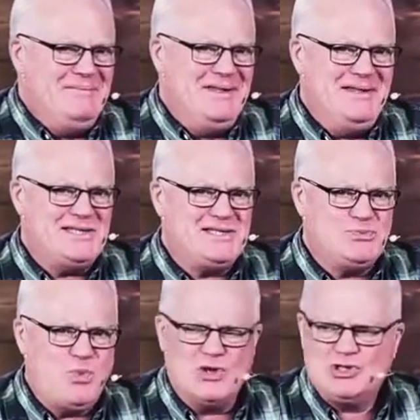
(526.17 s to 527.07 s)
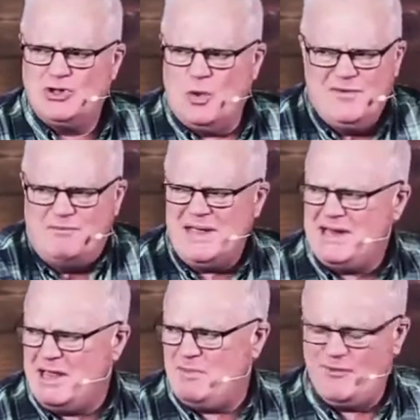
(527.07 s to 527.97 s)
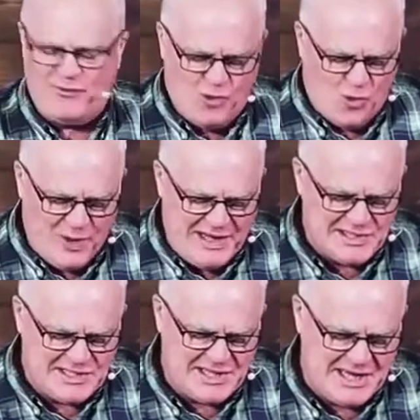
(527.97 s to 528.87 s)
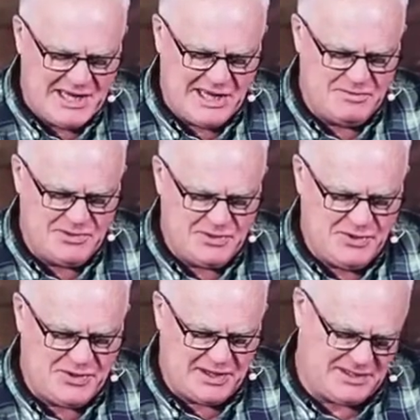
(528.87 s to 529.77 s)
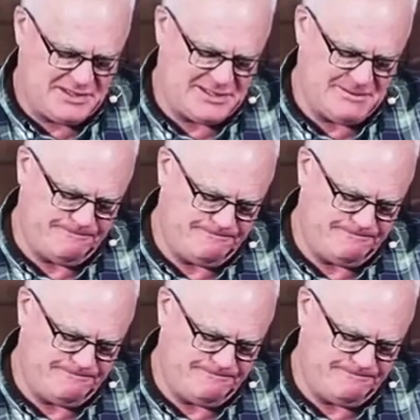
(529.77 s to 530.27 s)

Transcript: but let's watch God. We've been here before, we can see Him do things.